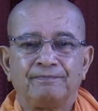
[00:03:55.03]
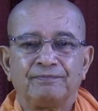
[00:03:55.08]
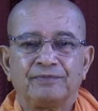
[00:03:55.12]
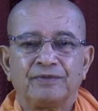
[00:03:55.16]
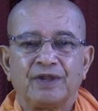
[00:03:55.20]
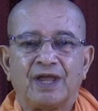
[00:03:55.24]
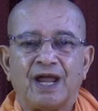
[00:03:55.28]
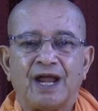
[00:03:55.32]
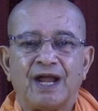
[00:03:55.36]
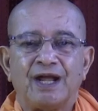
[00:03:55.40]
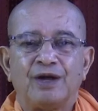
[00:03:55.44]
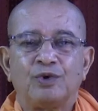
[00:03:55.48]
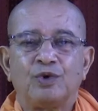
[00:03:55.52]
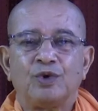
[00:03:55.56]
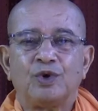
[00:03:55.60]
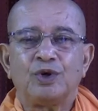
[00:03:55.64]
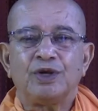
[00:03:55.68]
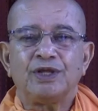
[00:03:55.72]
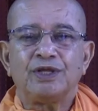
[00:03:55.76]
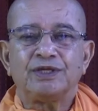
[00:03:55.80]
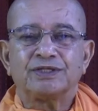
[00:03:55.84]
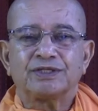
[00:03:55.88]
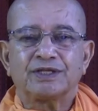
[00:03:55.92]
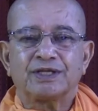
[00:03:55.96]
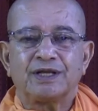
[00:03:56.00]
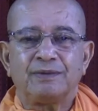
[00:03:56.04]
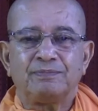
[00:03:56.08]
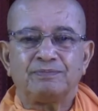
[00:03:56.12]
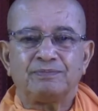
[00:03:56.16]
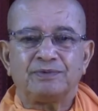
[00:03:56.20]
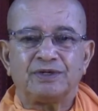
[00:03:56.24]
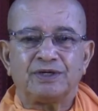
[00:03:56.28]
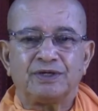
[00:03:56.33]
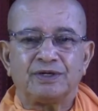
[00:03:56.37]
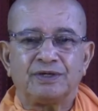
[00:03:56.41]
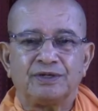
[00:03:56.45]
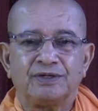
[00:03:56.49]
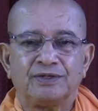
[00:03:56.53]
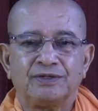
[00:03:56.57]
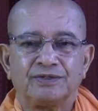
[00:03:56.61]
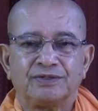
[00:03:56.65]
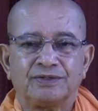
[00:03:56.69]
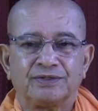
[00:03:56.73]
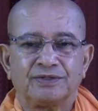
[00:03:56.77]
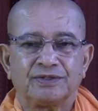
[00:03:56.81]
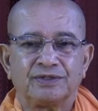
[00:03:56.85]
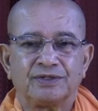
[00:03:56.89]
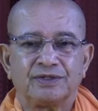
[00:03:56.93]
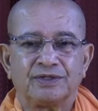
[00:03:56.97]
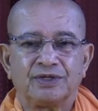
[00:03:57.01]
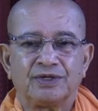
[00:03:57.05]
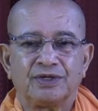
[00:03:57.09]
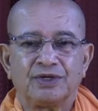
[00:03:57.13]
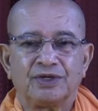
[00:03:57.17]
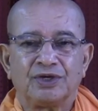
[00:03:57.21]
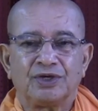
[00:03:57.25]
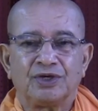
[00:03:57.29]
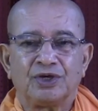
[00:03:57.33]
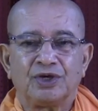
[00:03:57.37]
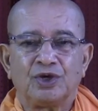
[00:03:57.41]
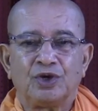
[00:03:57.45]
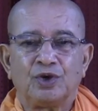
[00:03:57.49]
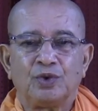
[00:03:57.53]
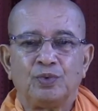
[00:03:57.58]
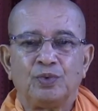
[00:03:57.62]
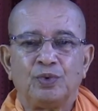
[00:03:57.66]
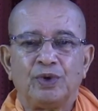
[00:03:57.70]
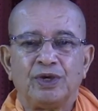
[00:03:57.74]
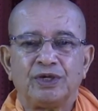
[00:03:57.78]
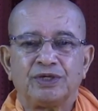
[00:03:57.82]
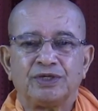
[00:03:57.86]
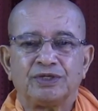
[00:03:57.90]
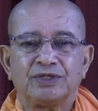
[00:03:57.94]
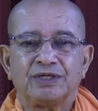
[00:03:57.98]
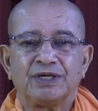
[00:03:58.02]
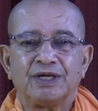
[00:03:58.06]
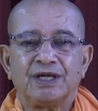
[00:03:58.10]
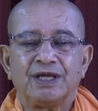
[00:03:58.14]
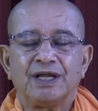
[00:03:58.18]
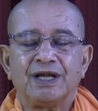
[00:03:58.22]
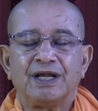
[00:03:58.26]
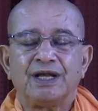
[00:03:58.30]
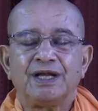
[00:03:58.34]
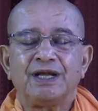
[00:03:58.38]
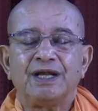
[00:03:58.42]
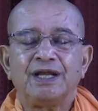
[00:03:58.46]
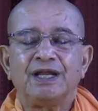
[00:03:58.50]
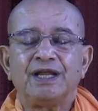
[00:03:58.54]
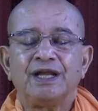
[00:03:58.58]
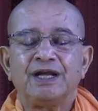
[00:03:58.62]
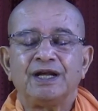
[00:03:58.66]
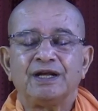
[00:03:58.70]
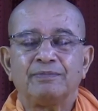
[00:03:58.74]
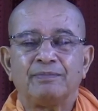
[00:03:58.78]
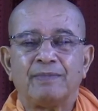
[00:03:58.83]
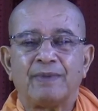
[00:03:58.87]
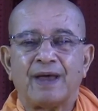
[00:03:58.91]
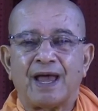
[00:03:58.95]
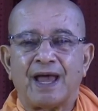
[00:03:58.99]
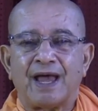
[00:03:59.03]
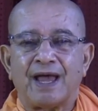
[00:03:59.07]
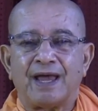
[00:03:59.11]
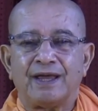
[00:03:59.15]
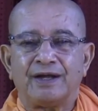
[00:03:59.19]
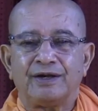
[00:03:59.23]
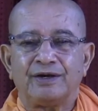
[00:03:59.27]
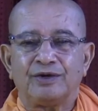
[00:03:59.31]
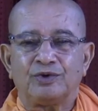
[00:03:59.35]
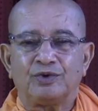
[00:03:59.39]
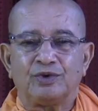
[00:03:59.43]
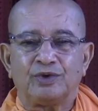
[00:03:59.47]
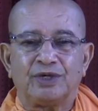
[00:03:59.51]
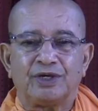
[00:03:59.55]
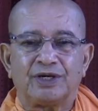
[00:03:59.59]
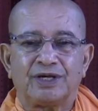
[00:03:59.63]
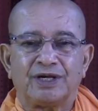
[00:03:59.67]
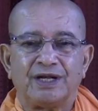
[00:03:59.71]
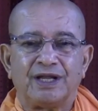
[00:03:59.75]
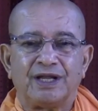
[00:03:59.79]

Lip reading: and Holy Scriptures, which lead man to the